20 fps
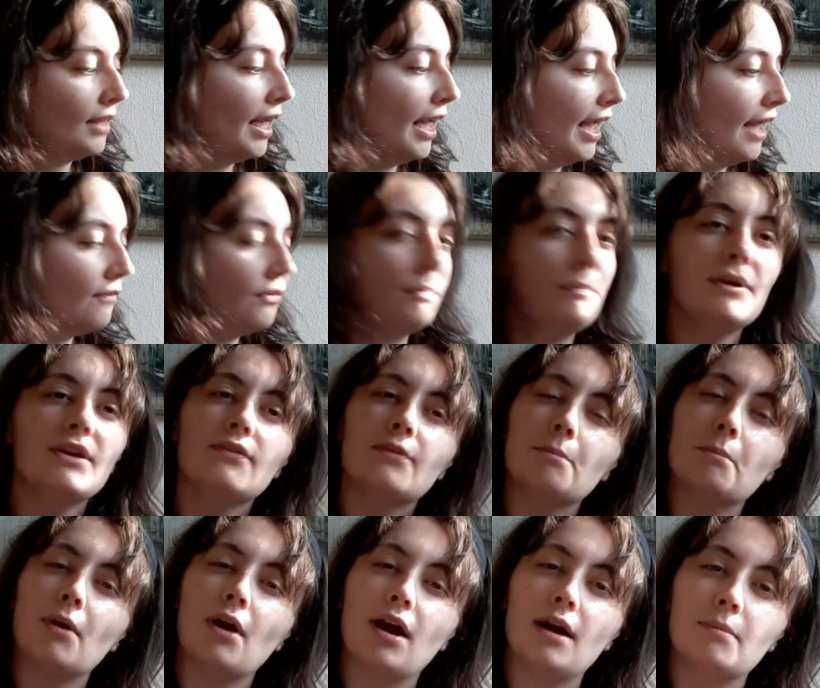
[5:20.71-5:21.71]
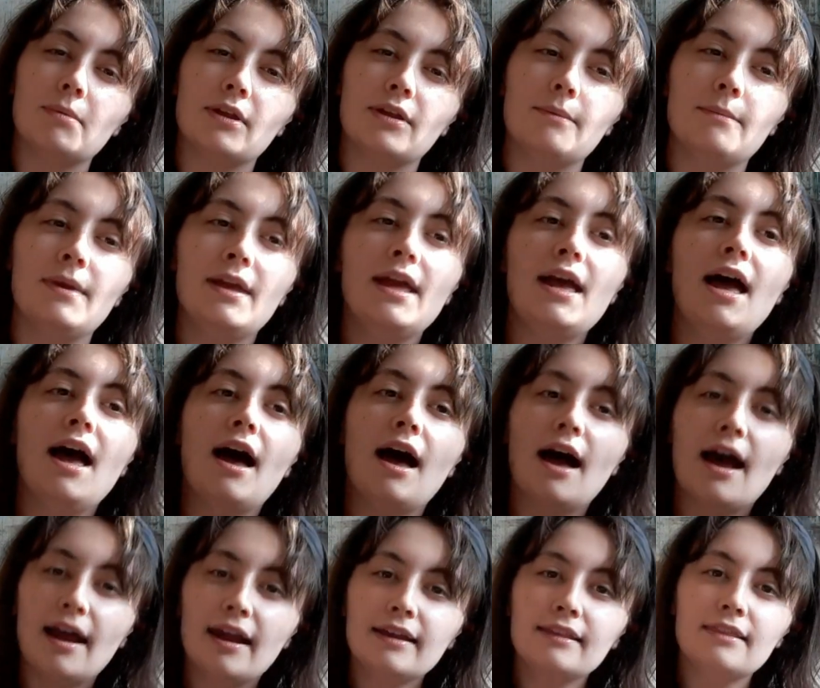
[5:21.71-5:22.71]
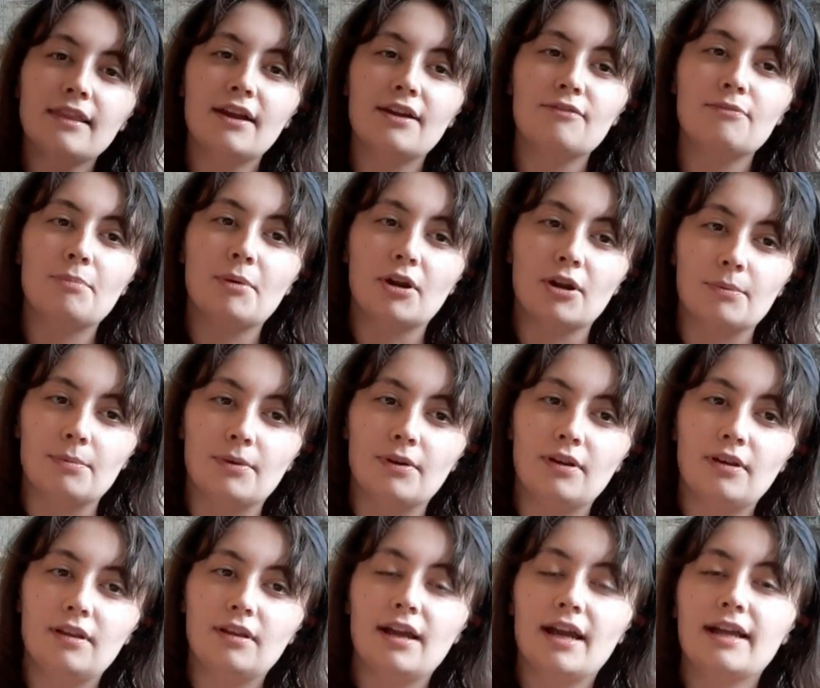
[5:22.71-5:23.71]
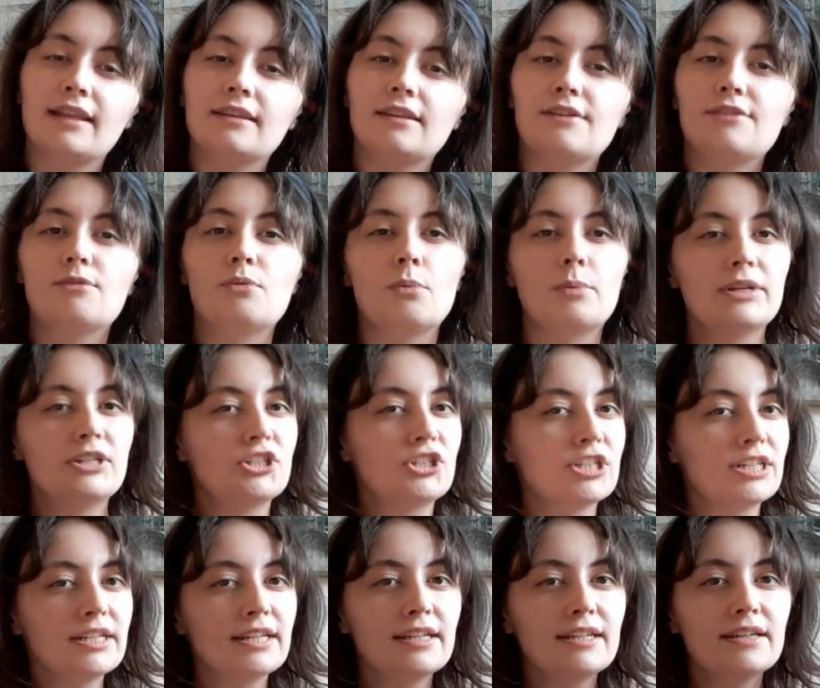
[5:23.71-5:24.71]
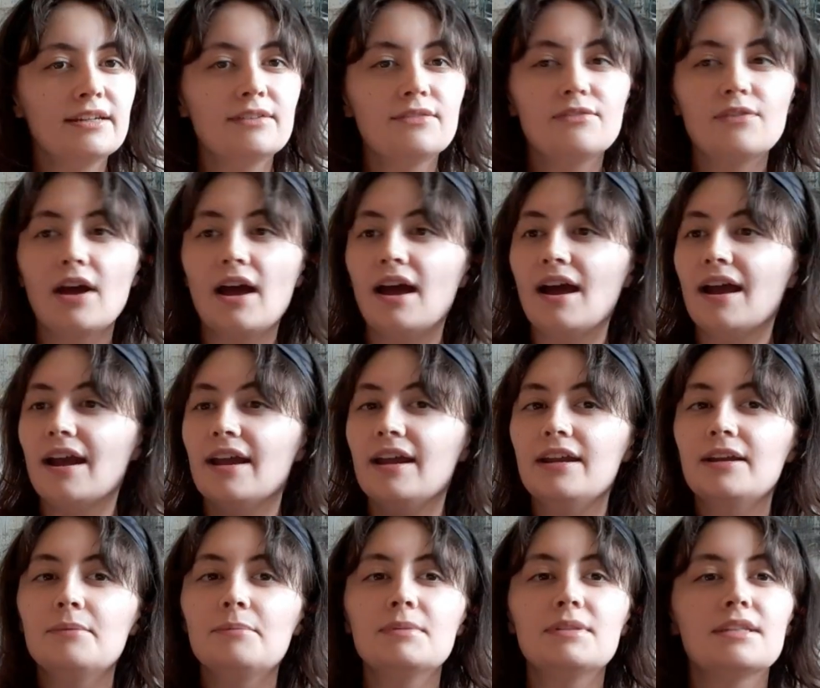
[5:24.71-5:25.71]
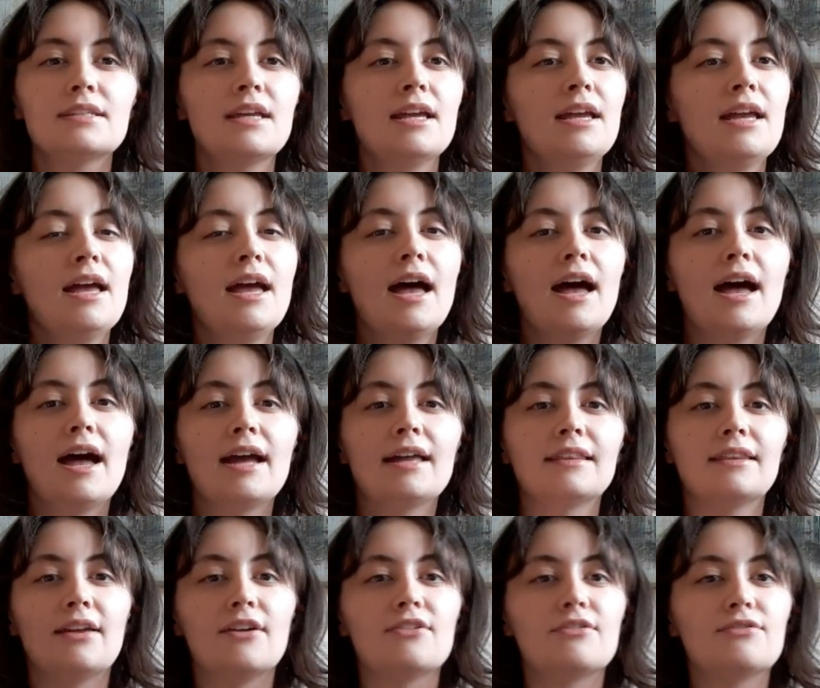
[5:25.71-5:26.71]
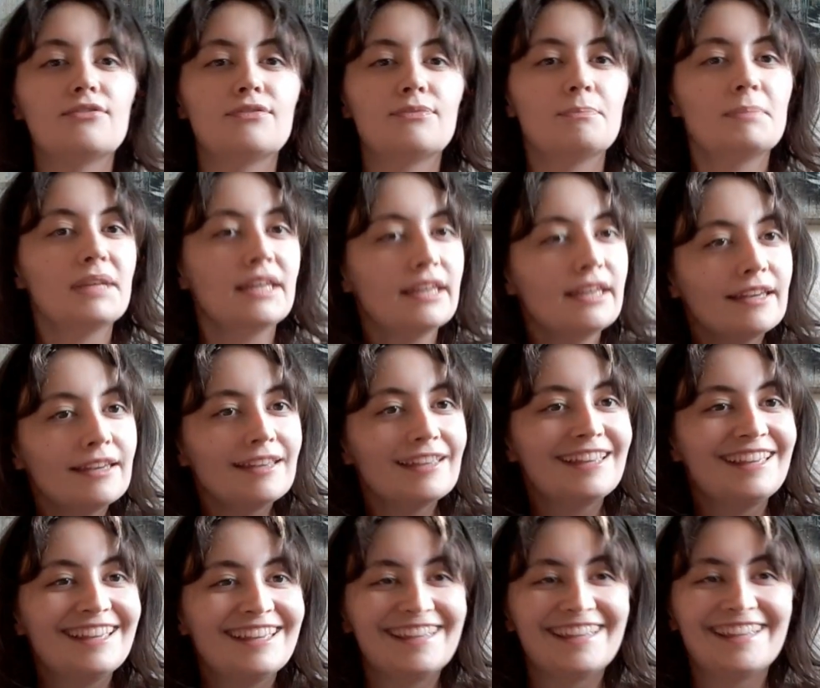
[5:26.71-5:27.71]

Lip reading: I have a bit of a problem. I love purple. I love witchy vibes. I love pink.